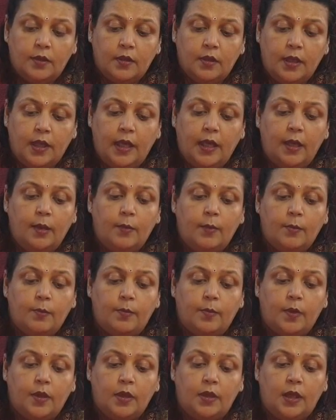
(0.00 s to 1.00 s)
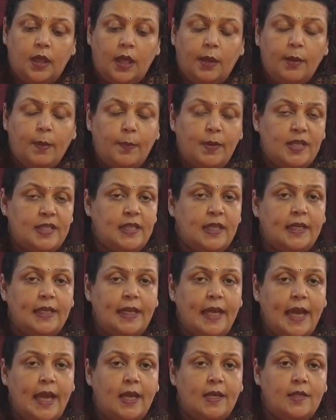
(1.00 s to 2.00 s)
he
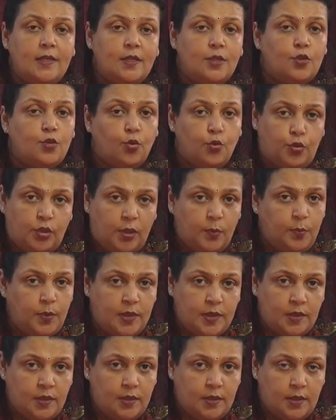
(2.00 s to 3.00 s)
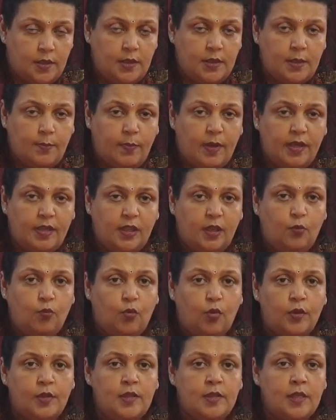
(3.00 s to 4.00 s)
basically has 2-3 businesses, but he
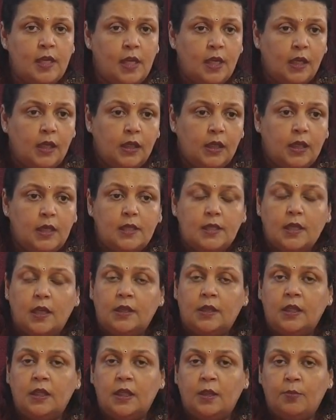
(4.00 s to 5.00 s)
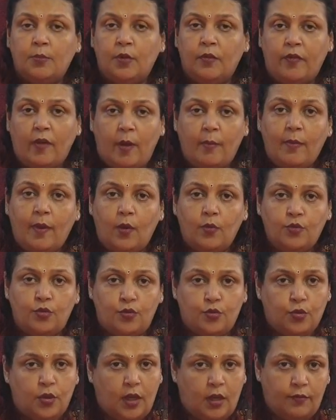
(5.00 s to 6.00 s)
wants a certain number of amount
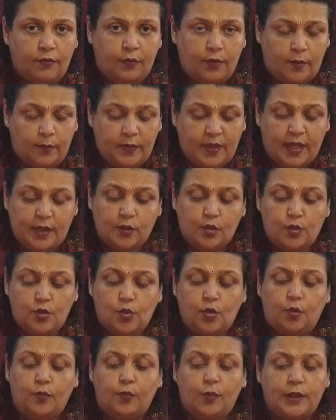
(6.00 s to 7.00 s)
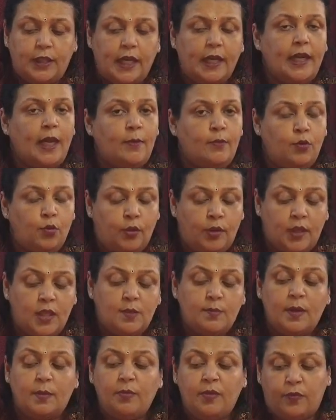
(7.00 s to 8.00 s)
to come from that. So for that I'm doing
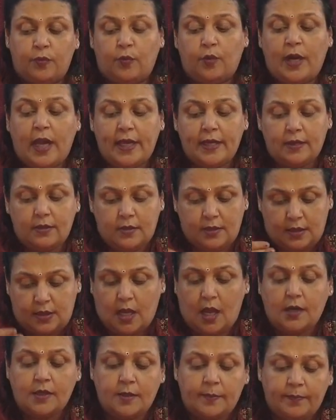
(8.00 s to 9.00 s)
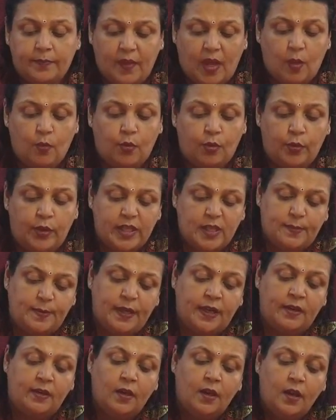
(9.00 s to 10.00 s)
this. But before I start, I want to
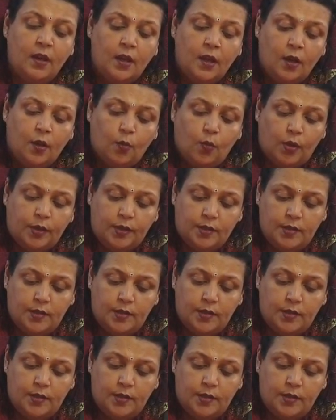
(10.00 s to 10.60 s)
explain what